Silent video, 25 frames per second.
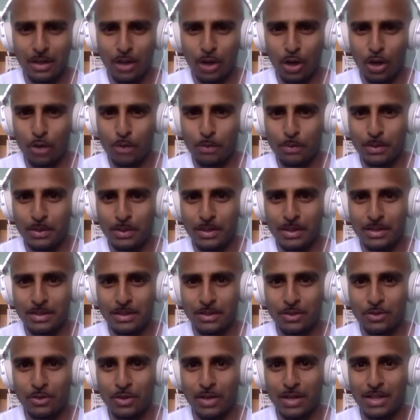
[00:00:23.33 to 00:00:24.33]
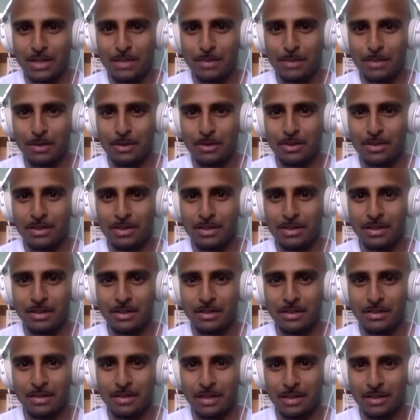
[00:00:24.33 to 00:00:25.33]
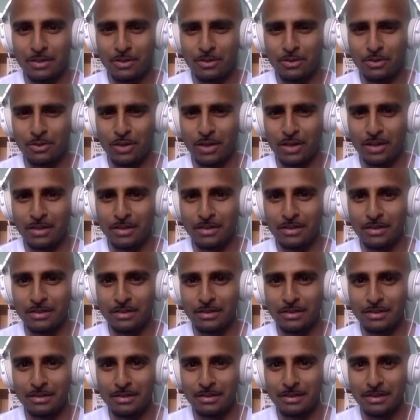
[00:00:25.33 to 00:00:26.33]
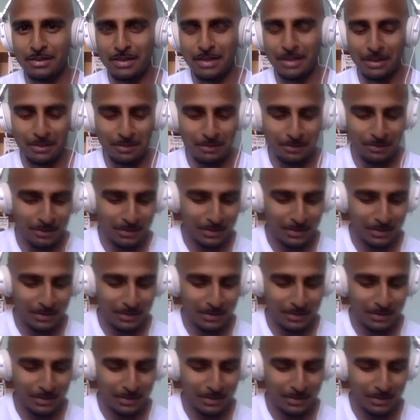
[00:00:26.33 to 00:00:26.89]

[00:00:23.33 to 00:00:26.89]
Openness, and Transparency. That's correct? Yeah.